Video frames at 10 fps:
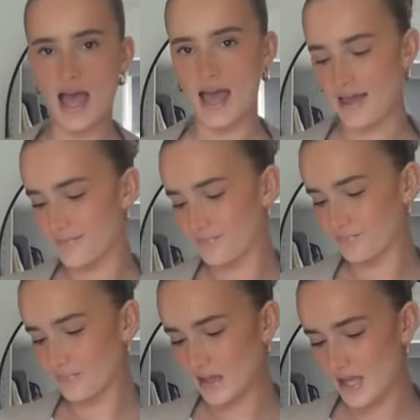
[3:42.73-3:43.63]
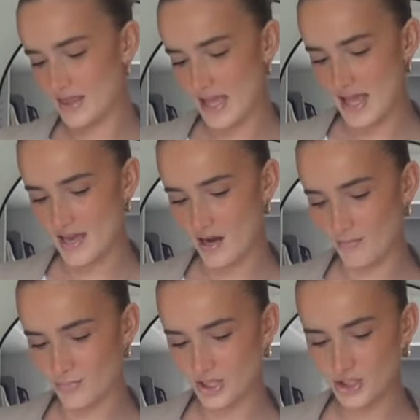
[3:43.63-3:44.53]
And then
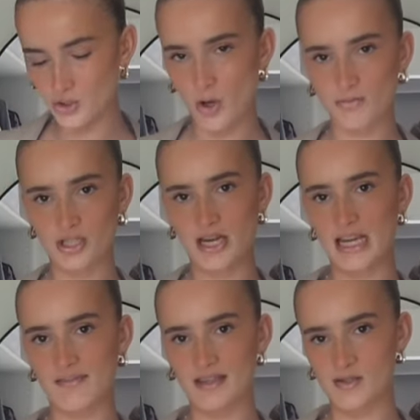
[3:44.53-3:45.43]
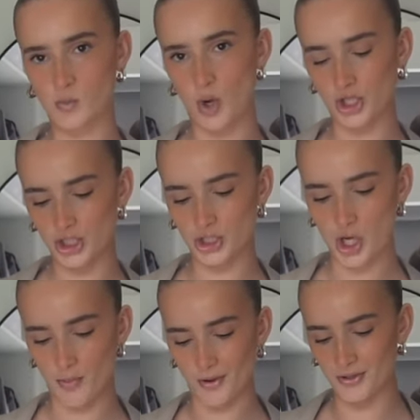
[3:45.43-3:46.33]
I'm pretty sure I'm just going to leave this white
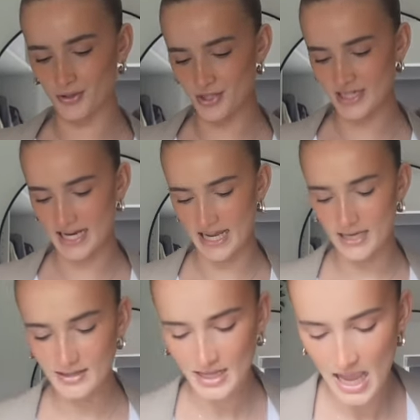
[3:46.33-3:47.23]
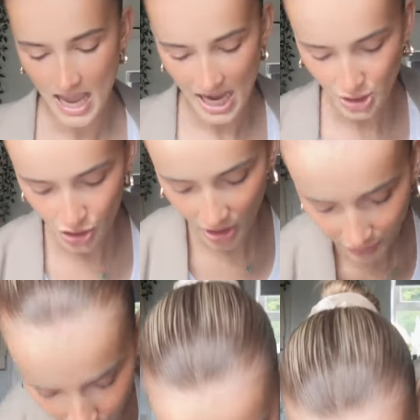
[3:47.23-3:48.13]
top on underneath and just kind
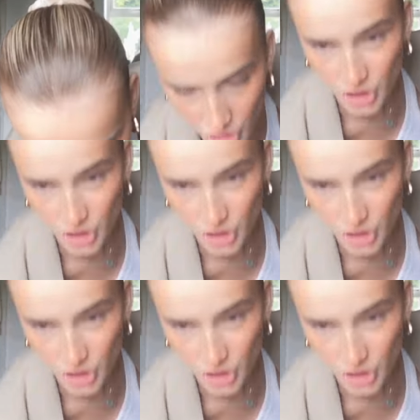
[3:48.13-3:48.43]
of put the white